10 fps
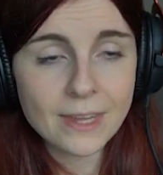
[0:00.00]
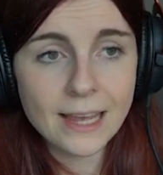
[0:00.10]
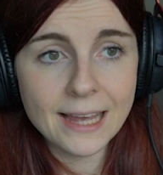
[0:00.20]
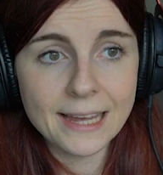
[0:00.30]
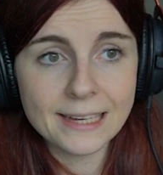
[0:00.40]

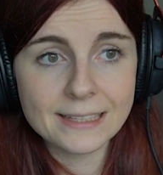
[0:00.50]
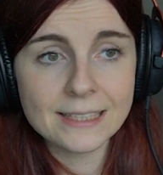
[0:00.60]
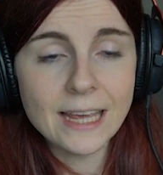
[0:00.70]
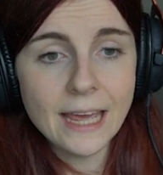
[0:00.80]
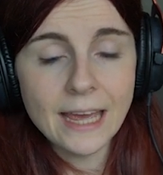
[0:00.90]
And
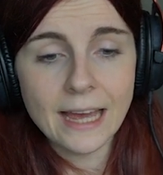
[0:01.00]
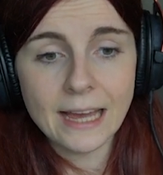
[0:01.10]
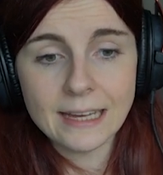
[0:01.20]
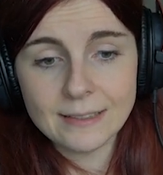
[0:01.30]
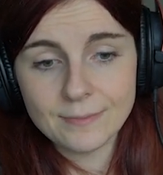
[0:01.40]

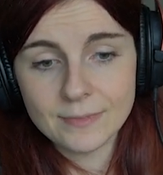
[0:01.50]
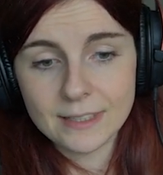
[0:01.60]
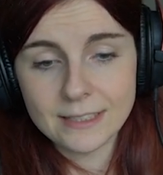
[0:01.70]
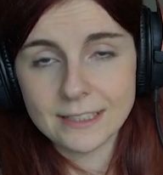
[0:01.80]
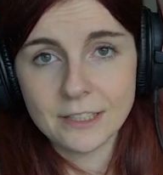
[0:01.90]

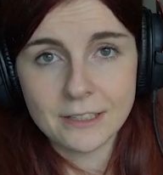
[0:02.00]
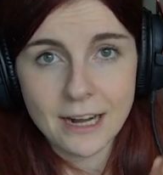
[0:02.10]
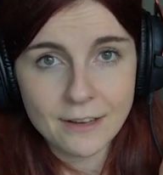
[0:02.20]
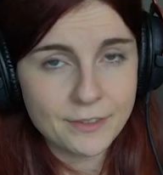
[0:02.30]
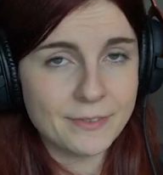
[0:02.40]
there
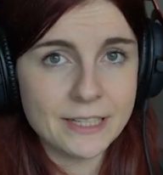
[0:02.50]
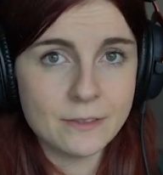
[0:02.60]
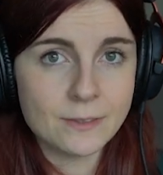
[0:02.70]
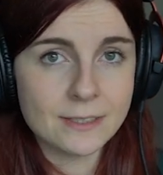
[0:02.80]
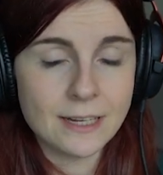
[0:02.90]
are other
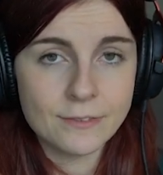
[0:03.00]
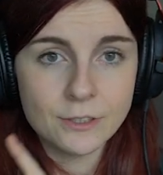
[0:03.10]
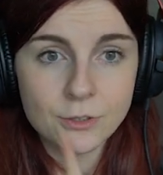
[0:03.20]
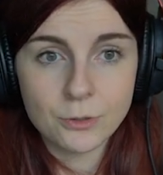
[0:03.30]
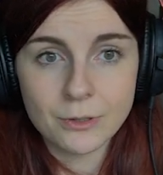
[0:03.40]
videos and other
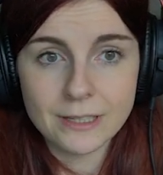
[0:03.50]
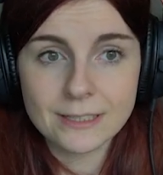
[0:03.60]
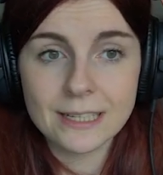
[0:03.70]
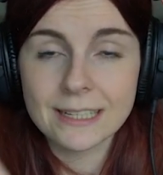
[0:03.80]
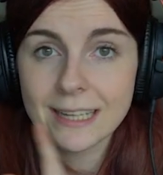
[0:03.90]

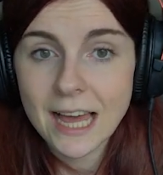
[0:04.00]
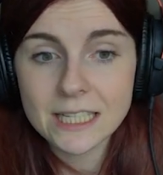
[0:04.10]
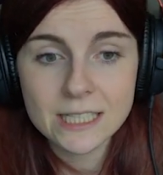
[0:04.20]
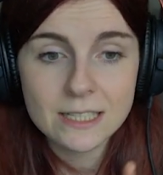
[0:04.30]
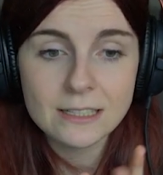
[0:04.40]
tutorials and
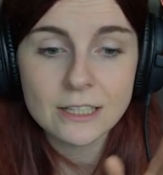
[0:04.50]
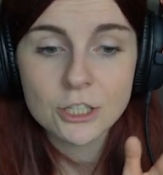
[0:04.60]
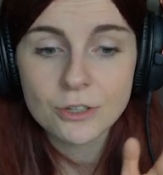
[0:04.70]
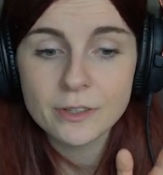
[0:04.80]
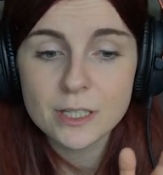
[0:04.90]
guides that
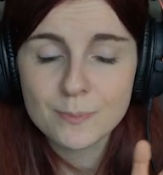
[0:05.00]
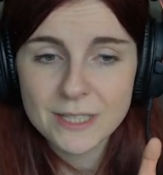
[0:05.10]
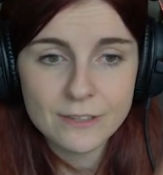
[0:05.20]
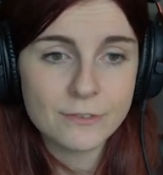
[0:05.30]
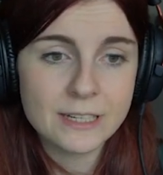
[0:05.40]
show you
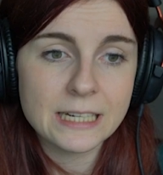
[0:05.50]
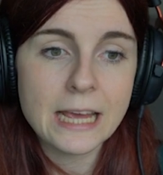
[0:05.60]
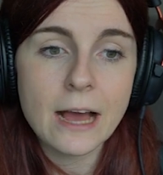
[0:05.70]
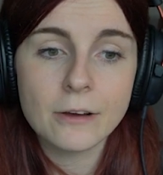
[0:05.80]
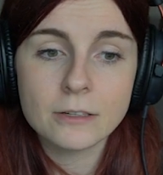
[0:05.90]
specifically
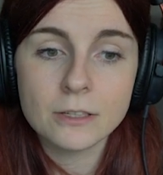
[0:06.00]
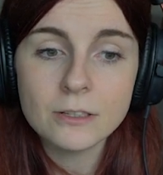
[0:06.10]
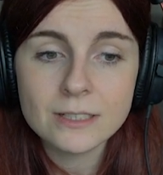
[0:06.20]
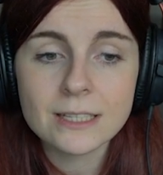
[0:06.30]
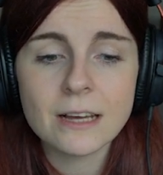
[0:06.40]
how to
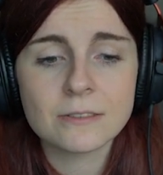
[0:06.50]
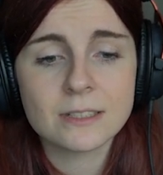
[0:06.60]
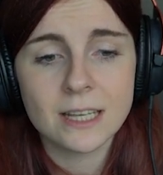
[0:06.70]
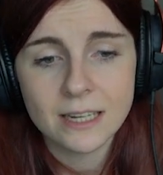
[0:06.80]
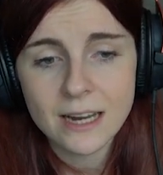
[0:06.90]
use it, how to
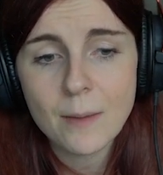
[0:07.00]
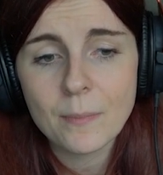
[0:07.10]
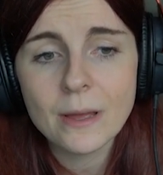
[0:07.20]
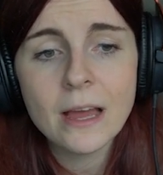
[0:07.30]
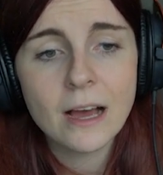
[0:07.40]
set it
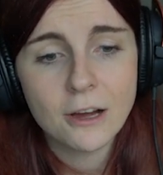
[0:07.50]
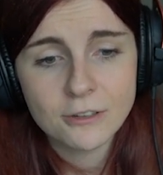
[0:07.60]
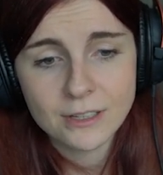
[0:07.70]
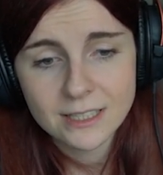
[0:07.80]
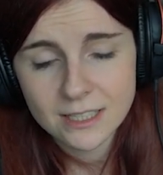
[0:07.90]
up, how
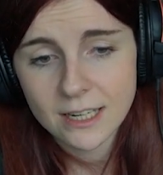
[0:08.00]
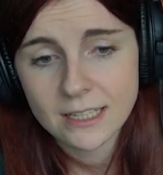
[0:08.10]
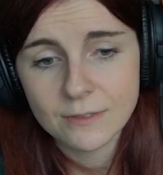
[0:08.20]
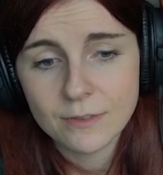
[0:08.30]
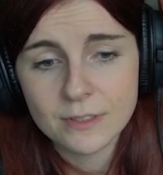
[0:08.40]
to get
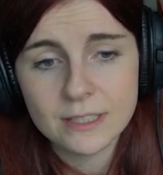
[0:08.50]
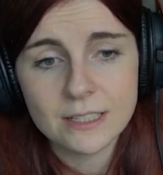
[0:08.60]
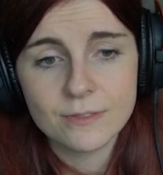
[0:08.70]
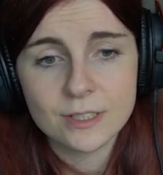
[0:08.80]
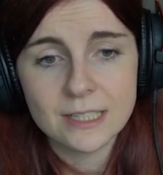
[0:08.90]
started with the
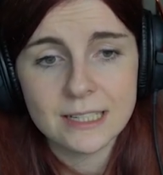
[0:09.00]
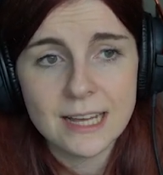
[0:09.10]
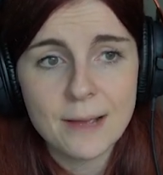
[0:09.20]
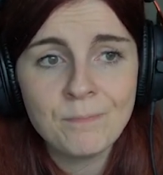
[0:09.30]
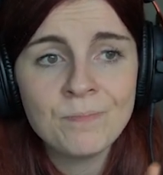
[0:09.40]
Civo
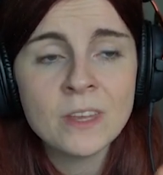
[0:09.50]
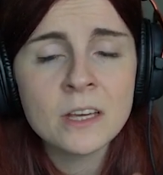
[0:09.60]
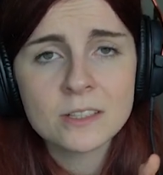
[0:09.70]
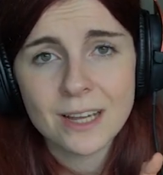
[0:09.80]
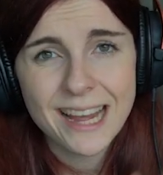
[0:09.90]
CLI.
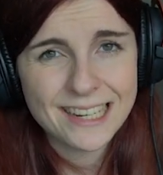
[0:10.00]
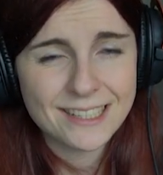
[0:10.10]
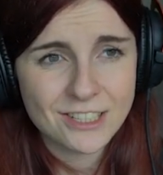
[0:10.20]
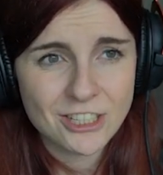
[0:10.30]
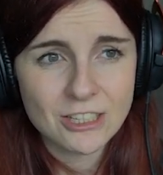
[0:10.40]
So I highly
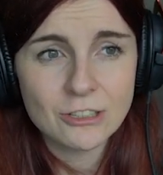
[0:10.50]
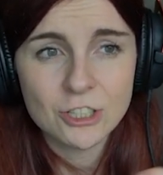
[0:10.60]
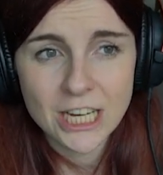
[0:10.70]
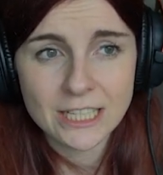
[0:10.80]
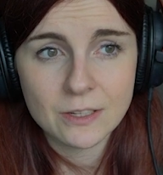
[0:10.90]
suggest you to check